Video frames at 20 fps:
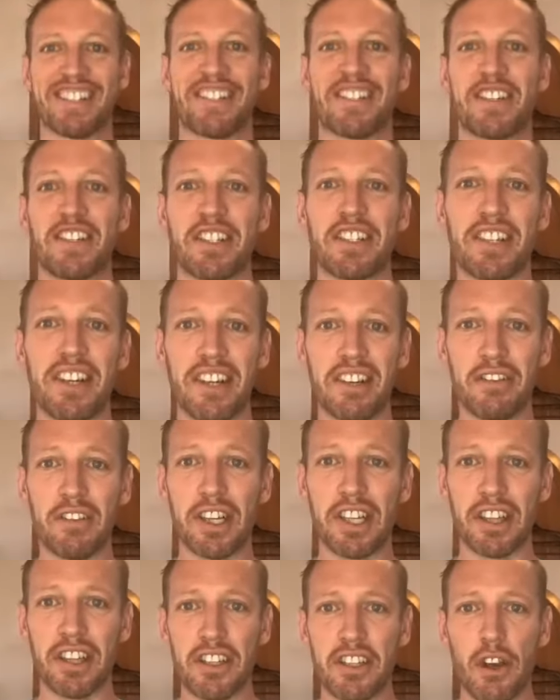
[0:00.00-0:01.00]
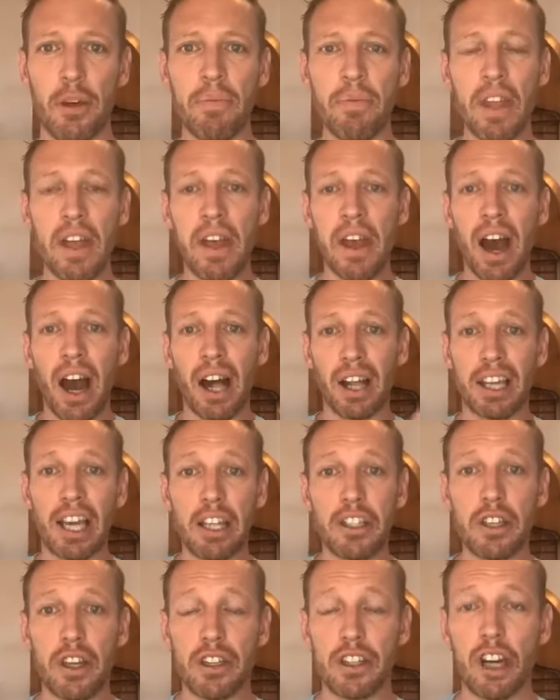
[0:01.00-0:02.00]
just delivering this. So I'll
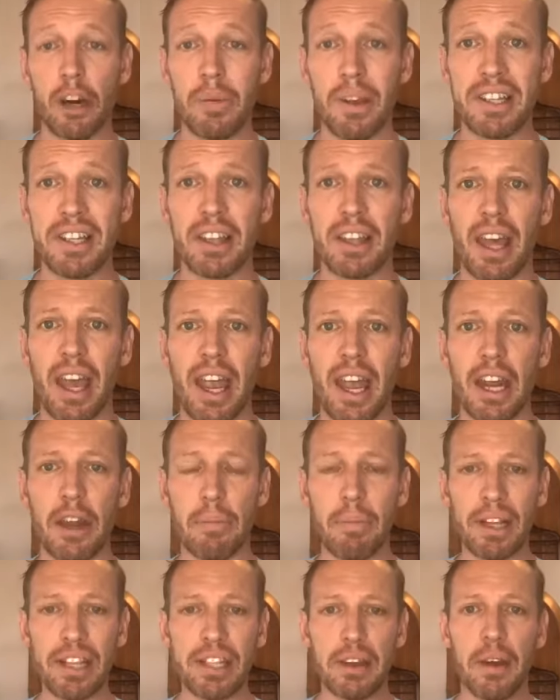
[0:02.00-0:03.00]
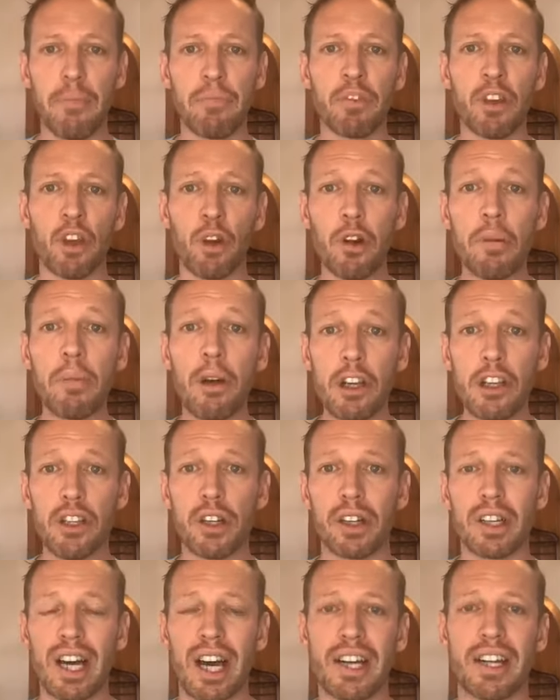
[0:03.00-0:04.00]
get to those comments at the end. But your
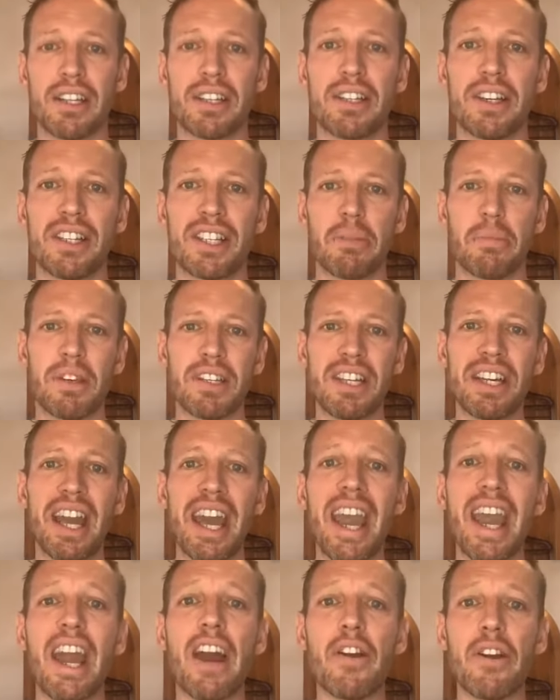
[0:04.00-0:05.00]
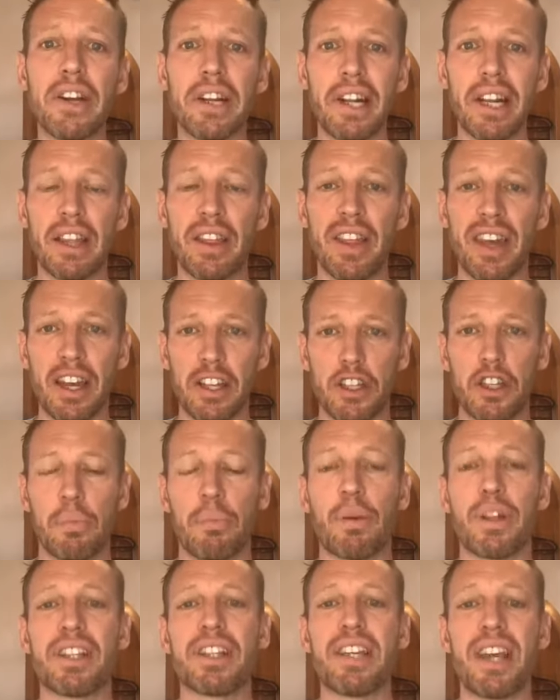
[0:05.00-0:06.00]
emotional guidance system is inherently there to
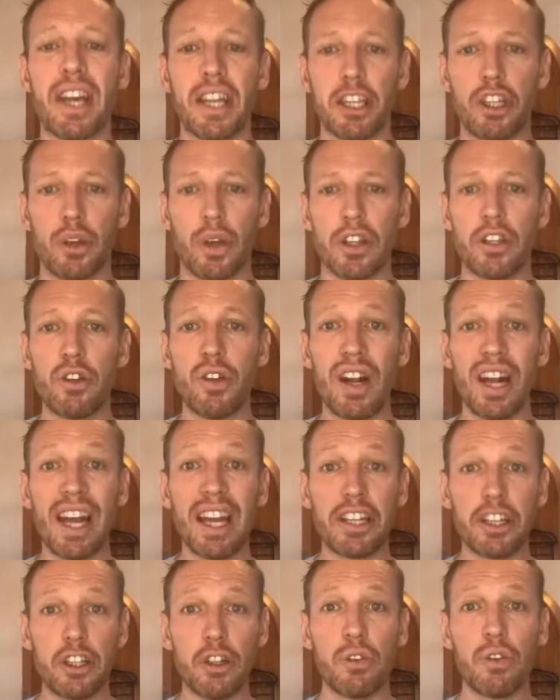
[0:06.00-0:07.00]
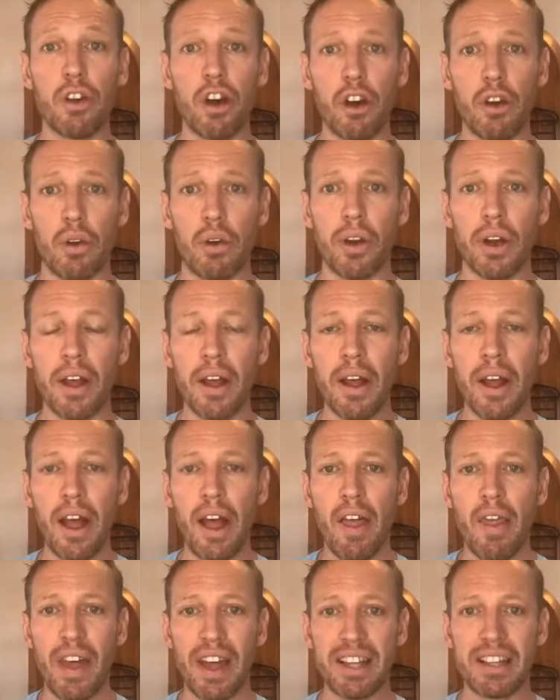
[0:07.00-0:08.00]
protect you and to let you know
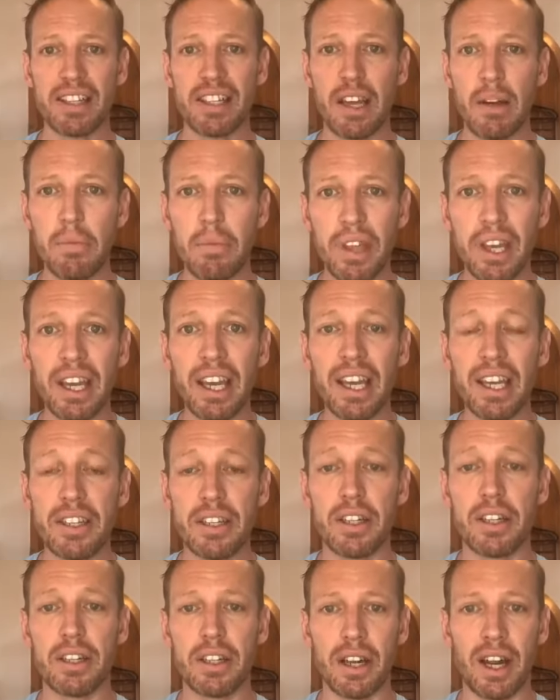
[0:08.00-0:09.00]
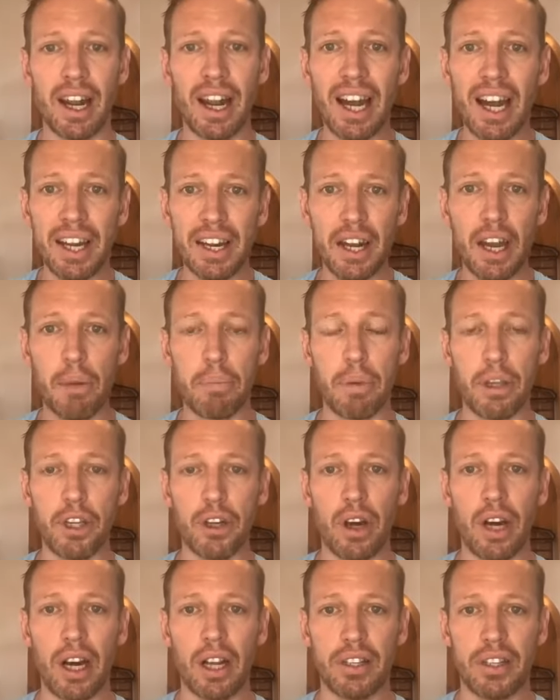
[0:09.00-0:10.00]
that something isn't lined up in
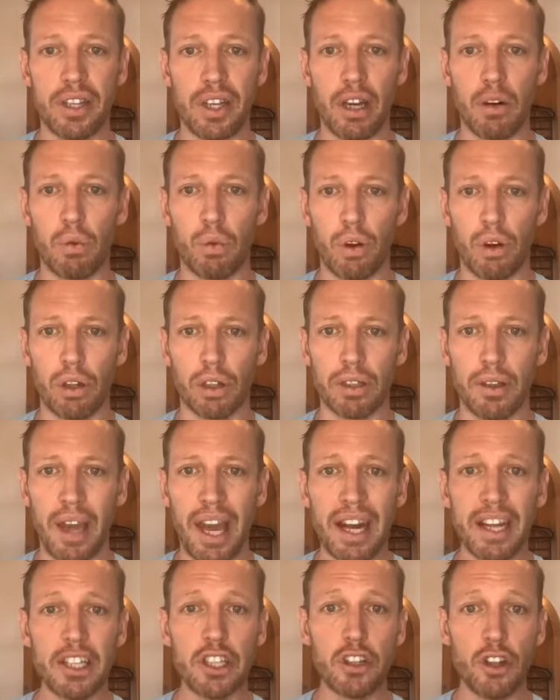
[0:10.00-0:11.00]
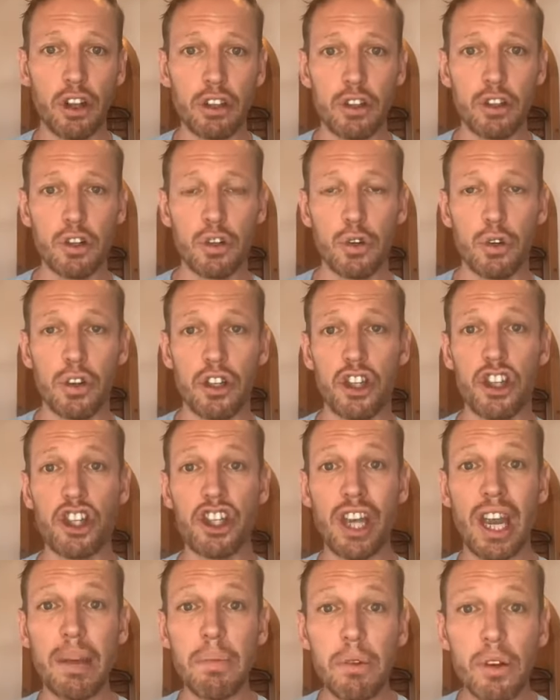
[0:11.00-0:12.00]
your outside world. And it's not to
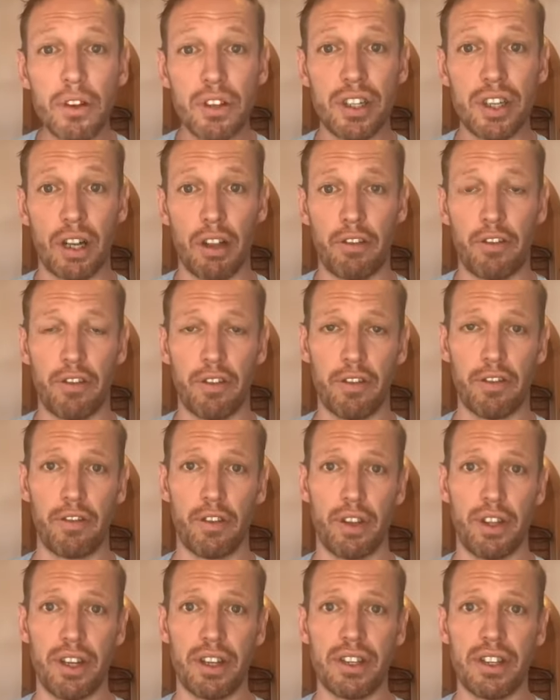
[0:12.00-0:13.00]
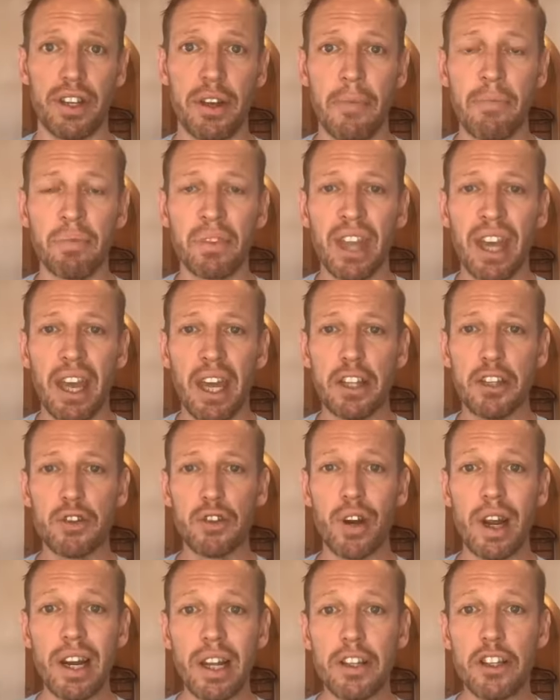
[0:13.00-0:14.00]
shame yourself for this. It's
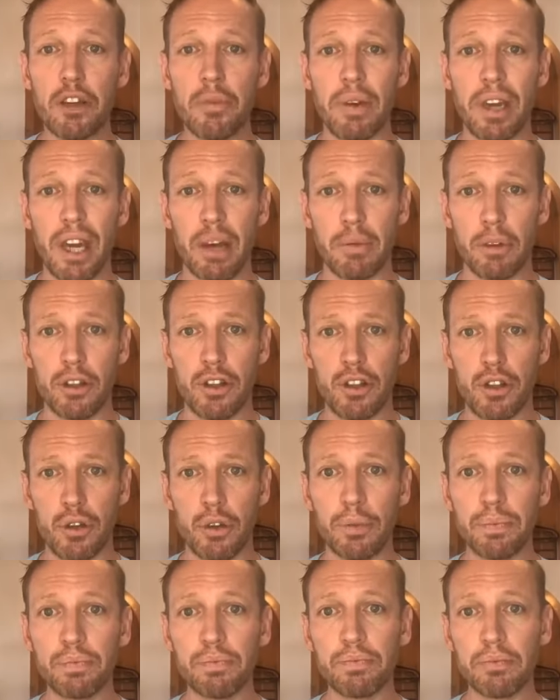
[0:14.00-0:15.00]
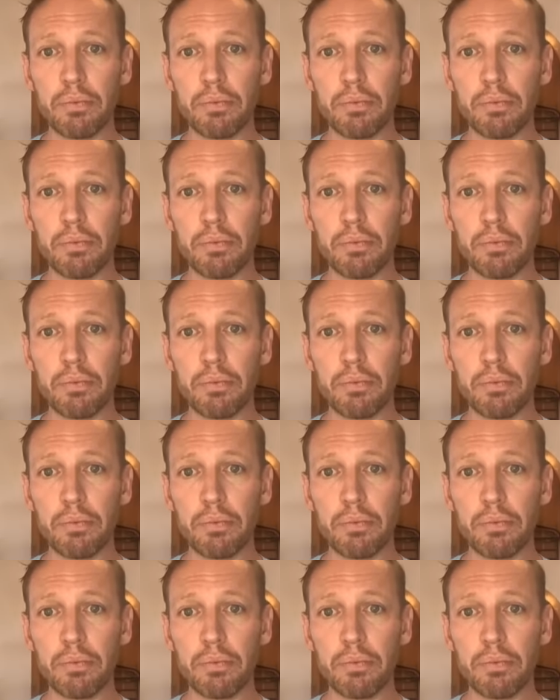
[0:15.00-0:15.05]
really to be able to